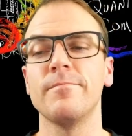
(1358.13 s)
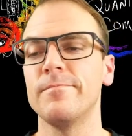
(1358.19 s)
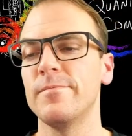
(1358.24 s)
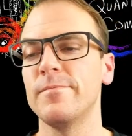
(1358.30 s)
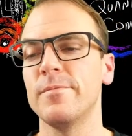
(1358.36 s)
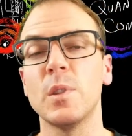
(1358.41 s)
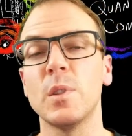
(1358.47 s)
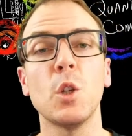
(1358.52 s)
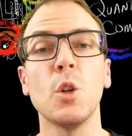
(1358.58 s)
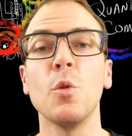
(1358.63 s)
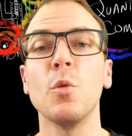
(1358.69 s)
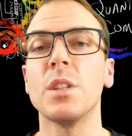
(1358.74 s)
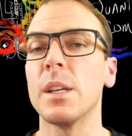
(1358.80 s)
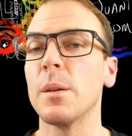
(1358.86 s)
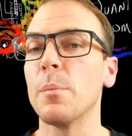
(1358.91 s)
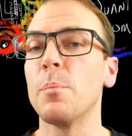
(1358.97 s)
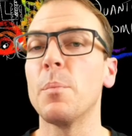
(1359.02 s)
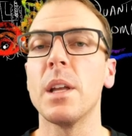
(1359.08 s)

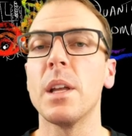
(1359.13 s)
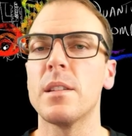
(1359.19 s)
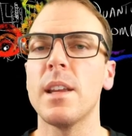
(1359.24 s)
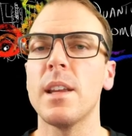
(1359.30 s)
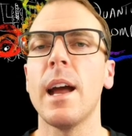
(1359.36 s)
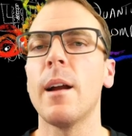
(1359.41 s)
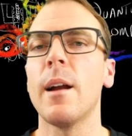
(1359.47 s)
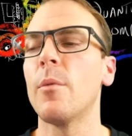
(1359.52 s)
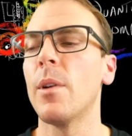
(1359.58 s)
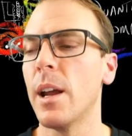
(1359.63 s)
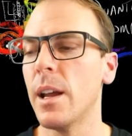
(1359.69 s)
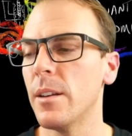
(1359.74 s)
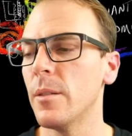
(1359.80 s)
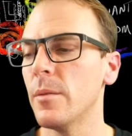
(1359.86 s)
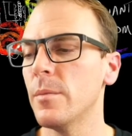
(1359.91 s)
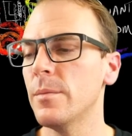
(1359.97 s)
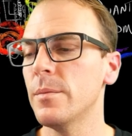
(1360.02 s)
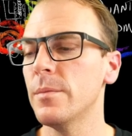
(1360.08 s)
choosing bits at
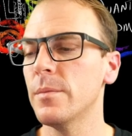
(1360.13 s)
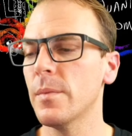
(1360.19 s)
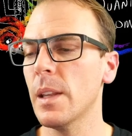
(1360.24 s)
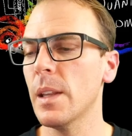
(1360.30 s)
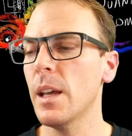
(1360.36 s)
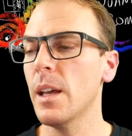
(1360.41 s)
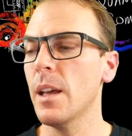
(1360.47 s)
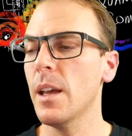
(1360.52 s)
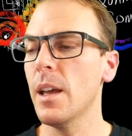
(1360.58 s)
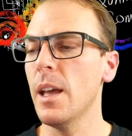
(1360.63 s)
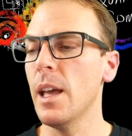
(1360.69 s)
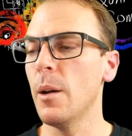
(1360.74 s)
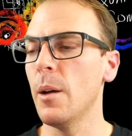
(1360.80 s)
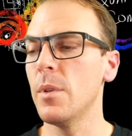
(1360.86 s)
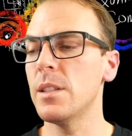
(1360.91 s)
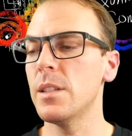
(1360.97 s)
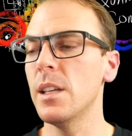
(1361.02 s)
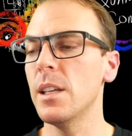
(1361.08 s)
random. And
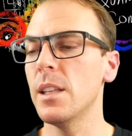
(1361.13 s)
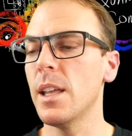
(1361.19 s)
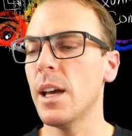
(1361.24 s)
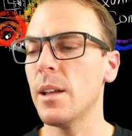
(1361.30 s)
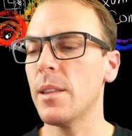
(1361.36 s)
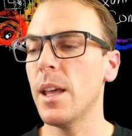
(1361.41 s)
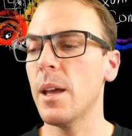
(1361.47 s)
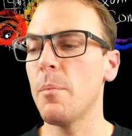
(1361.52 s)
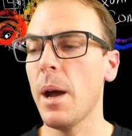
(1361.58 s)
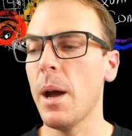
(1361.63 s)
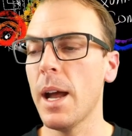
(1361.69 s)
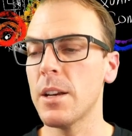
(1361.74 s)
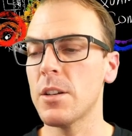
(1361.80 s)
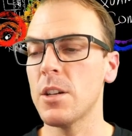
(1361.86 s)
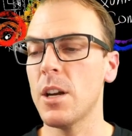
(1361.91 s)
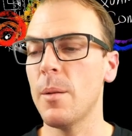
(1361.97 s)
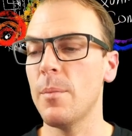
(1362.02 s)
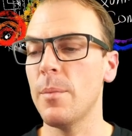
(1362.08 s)
we see that they
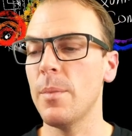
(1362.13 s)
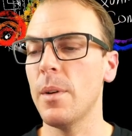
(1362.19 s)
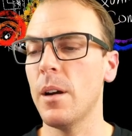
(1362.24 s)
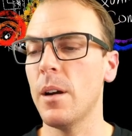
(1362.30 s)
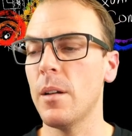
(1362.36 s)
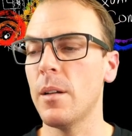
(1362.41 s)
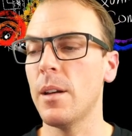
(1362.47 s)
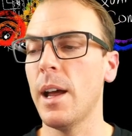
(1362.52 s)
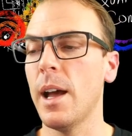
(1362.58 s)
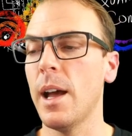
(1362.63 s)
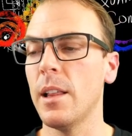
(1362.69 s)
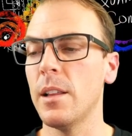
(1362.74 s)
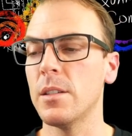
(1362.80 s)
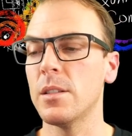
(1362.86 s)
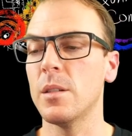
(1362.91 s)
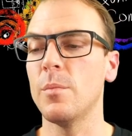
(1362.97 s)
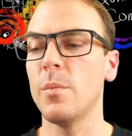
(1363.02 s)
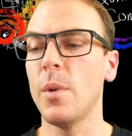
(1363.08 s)
match up on
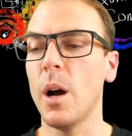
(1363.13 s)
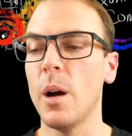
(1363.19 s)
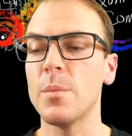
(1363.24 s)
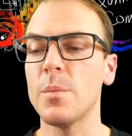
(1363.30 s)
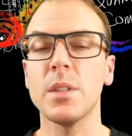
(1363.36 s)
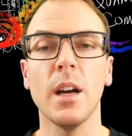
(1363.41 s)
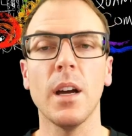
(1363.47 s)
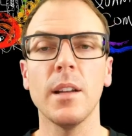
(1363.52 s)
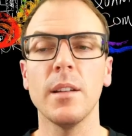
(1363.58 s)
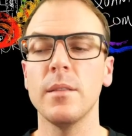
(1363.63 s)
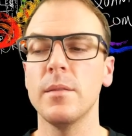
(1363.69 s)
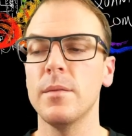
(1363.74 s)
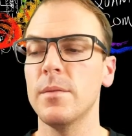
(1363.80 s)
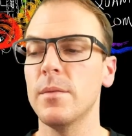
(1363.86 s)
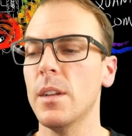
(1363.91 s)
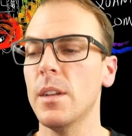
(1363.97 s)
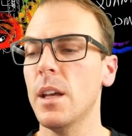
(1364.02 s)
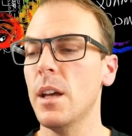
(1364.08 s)
Alice and Bob's side.
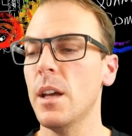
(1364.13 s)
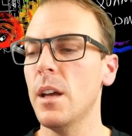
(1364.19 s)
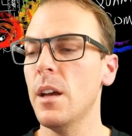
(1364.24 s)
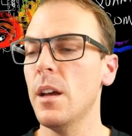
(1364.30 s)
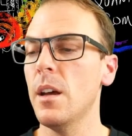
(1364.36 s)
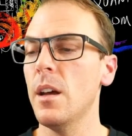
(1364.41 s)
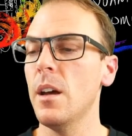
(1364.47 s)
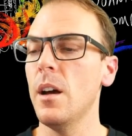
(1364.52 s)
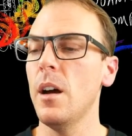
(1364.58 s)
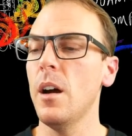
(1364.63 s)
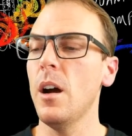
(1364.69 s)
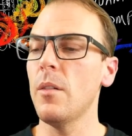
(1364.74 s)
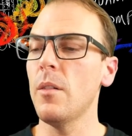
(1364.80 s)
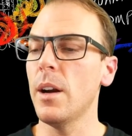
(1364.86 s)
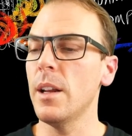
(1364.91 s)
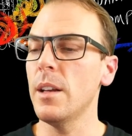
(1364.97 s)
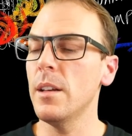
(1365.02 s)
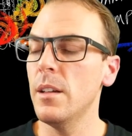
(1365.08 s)
All
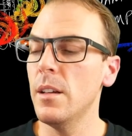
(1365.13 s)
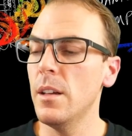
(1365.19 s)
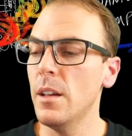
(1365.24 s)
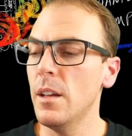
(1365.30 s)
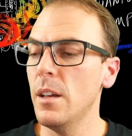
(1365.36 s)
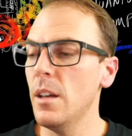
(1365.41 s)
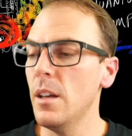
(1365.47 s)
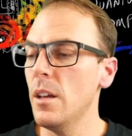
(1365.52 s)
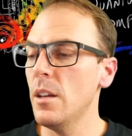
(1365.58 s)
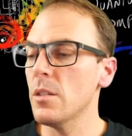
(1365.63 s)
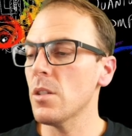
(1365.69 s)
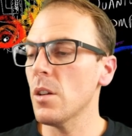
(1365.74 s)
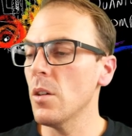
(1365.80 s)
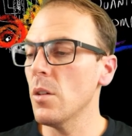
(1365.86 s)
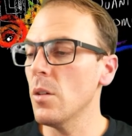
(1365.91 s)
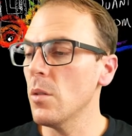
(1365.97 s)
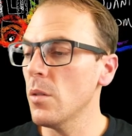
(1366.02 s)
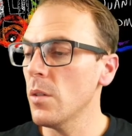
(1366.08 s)
right,
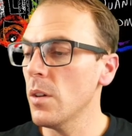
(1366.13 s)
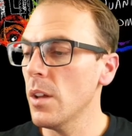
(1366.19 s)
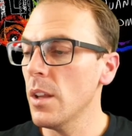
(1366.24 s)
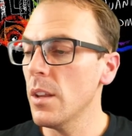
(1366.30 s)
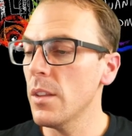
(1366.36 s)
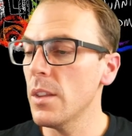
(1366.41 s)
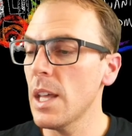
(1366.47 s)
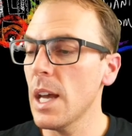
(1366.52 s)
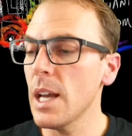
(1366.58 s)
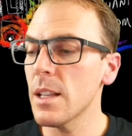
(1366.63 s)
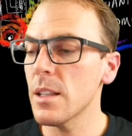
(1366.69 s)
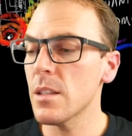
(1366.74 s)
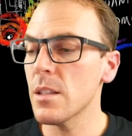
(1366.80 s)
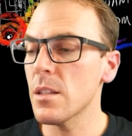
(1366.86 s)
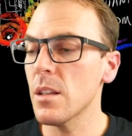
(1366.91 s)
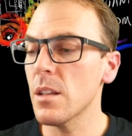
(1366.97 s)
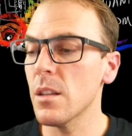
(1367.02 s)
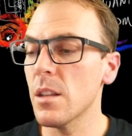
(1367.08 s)
so
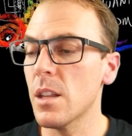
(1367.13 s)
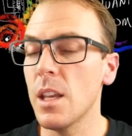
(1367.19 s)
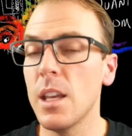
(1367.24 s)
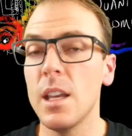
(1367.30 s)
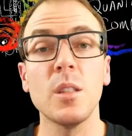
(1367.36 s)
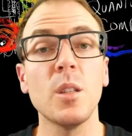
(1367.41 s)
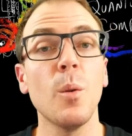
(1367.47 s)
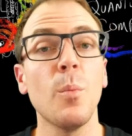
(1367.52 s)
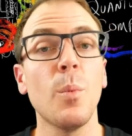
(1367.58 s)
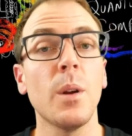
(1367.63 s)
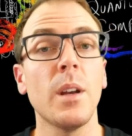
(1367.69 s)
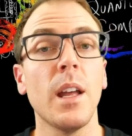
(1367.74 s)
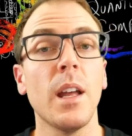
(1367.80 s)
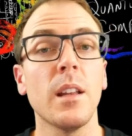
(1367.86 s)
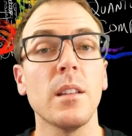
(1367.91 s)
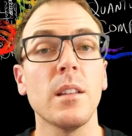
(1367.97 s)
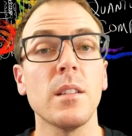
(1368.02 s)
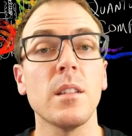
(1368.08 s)
that's the
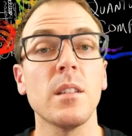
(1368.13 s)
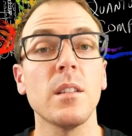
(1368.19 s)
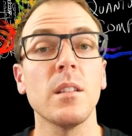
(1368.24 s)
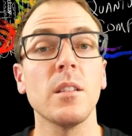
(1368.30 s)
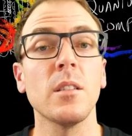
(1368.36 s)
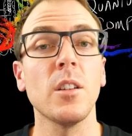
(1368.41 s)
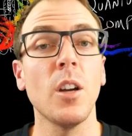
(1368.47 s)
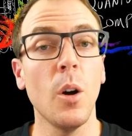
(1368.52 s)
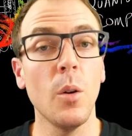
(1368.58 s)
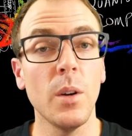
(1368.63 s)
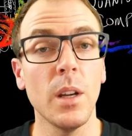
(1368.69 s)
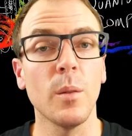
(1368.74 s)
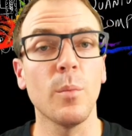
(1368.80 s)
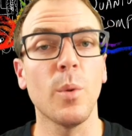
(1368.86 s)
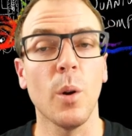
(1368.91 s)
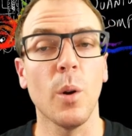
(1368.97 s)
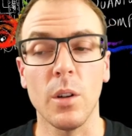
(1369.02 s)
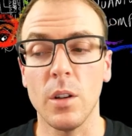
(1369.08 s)
Superdense coding
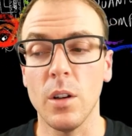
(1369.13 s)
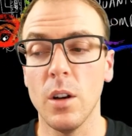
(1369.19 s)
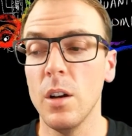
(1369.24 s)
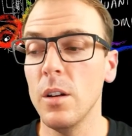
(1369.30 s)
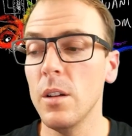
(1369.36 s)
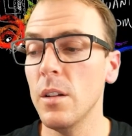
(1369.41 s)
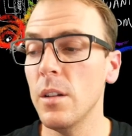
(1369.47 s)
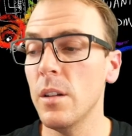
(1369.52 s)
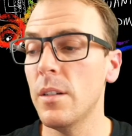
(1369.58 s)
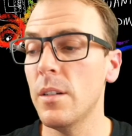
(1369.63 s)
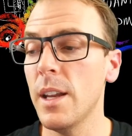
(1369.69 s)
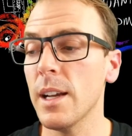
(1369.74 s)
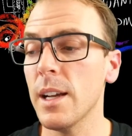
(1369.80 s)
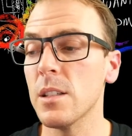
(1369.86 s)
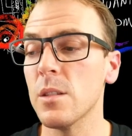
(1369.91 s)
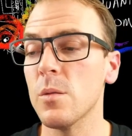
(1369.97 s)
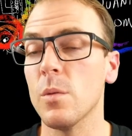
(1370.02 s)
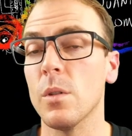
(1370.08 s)
protocol.
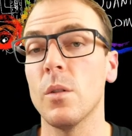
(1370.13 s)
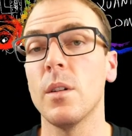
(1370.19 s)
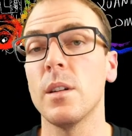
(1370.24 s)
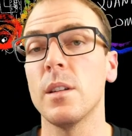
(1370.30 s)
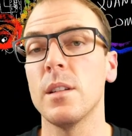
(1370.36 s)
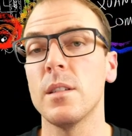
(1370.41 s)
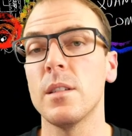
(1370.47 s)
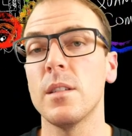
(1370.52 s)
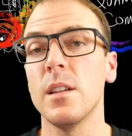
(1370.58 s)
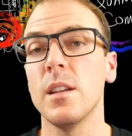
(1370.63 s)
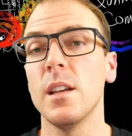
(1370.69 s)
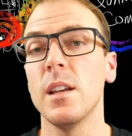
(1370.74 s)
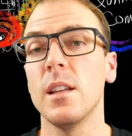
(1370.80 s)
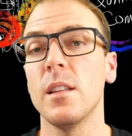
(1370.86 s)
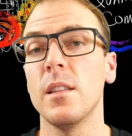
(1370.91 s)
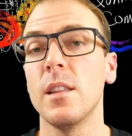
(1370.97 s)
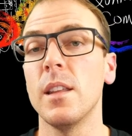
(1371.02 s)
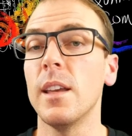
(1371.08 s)
Next, we're going to
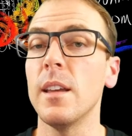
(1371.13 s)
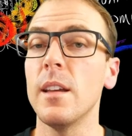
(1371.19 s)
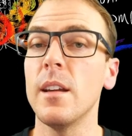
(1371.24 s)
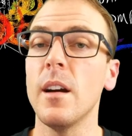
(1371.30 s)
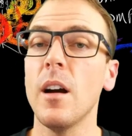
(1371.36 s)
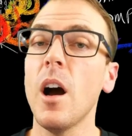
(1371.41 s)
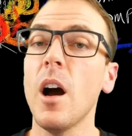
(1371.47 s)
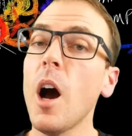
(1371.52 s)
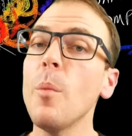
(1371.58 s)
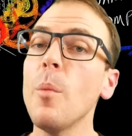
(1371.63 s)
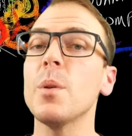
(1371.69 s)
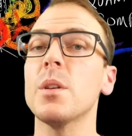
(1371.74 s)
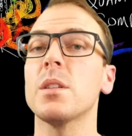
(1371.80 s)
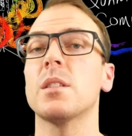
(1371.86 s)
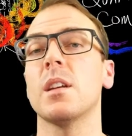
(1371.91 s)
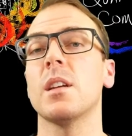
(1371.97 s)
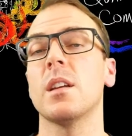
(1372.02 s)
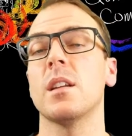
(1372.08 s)
see the
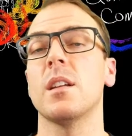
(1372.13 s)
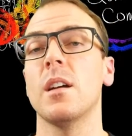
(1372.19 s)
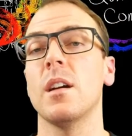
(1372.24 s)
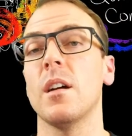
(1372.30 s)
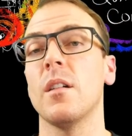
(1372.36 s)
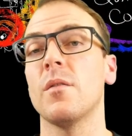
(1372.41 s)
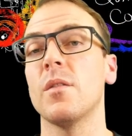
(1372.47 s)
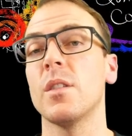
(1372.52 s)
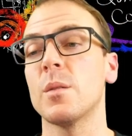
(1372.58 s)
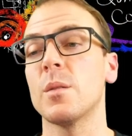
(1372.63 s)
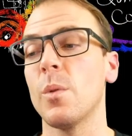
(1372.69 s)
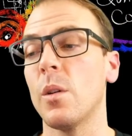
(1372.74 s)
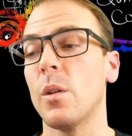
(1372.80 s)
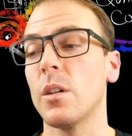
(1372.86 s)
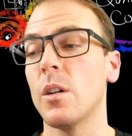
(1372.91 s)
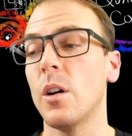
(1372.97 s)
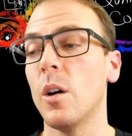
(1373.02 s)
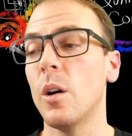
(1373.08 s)
opposite of this
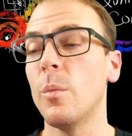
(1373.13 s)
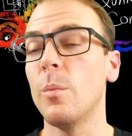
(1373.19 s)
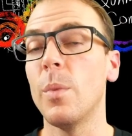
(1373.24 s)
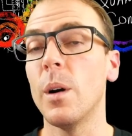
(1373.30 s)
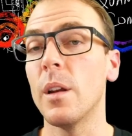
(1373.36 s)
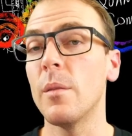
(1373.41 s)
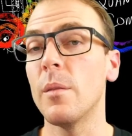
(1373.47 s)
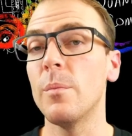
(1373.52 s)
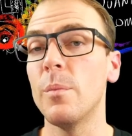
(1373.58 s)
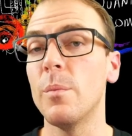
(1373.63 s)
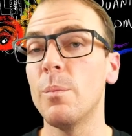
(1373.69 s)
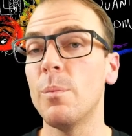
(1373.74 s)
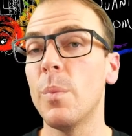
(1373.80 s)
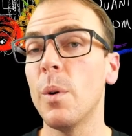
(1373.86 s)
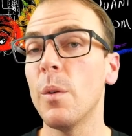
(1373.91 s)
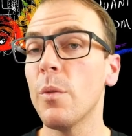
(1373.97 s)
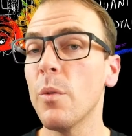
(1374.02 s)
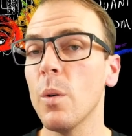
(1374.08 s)
protocol. But
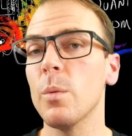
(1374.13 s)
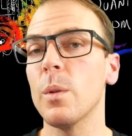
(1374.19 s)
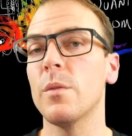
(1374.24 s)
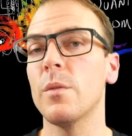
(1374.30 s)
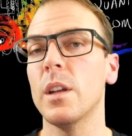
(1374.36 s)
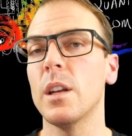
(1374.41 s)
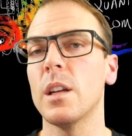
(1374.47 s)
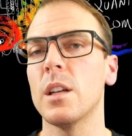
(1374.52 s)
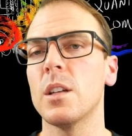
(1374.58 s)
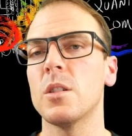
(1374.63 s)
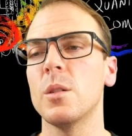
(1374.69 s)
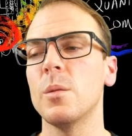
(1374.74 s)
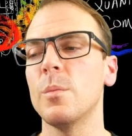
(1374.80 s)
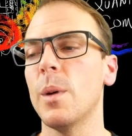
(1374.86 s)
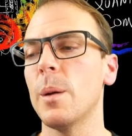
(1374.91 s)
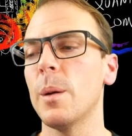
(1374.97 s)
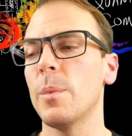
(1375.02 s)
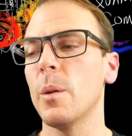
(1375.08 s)
before we finish, you
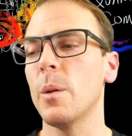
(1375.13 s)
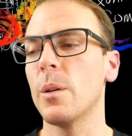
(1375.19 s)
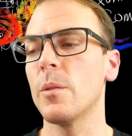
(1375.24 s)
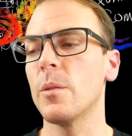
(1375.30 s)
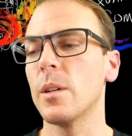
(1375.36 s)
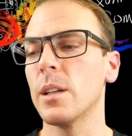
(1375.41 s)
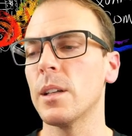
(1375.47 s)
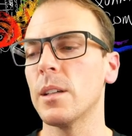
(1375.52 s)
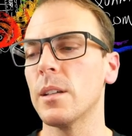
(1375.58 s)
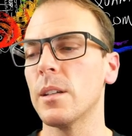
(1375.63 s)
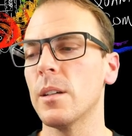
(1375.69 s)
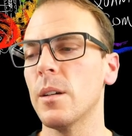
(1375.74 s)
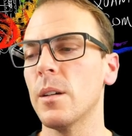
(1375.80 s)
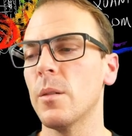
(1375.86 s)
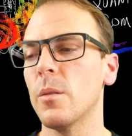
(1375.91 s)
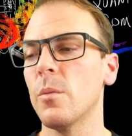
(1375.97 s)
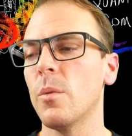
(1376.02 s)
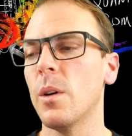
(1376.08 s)
might be wondering,
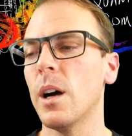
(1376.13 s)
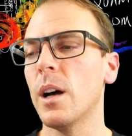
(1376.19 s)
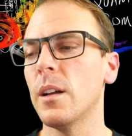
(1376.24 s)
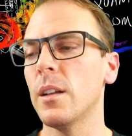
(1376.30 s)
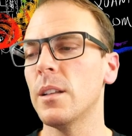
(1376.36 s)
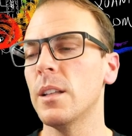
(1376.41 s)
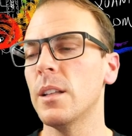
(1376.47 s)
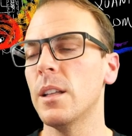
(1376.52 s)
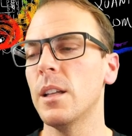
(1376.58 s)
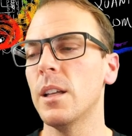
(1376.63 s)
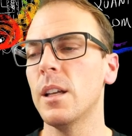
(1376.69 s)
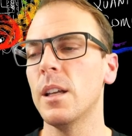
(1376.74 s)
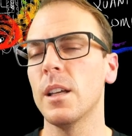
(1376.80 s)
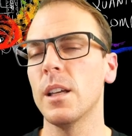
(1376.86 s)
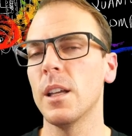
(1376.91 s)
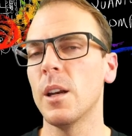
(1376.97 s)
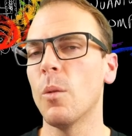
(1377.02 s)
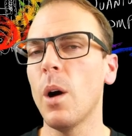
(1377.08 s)
well,
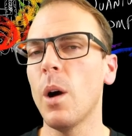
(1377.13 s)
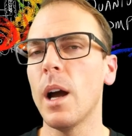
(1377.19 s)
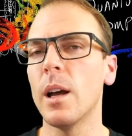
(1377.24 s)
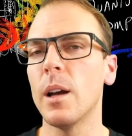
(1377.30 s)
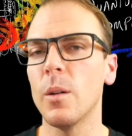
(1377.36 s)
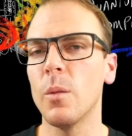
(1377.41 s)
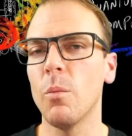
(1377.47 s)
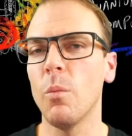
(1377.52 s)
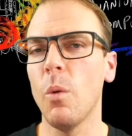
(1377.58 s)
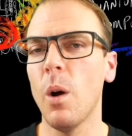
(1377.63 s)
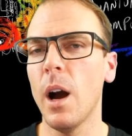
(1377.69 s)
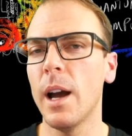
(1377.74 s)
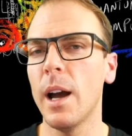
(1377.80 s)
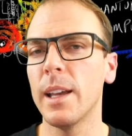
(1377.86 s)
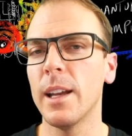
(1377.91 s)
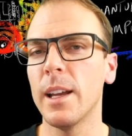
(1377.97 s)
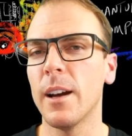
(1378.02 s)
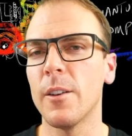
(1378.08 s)

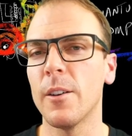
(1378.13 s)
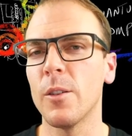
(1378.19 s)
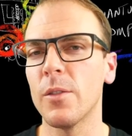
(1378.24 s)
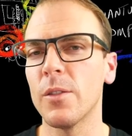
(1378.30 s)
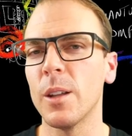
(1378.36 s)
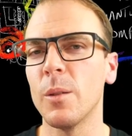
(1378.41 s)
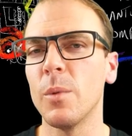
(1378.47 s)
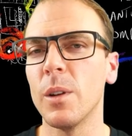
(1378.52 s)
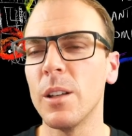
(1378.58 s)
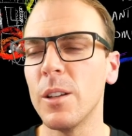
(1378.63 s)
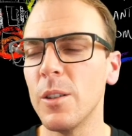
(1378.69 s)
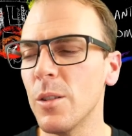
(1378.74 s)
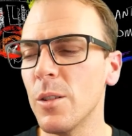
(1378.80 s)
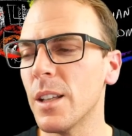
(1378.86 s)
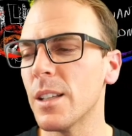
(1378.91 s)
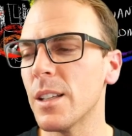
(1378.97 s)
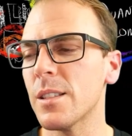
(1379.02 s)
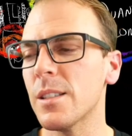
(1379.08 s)
why on earth did we do
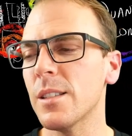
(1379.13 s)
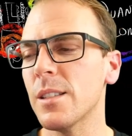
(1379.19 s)
this?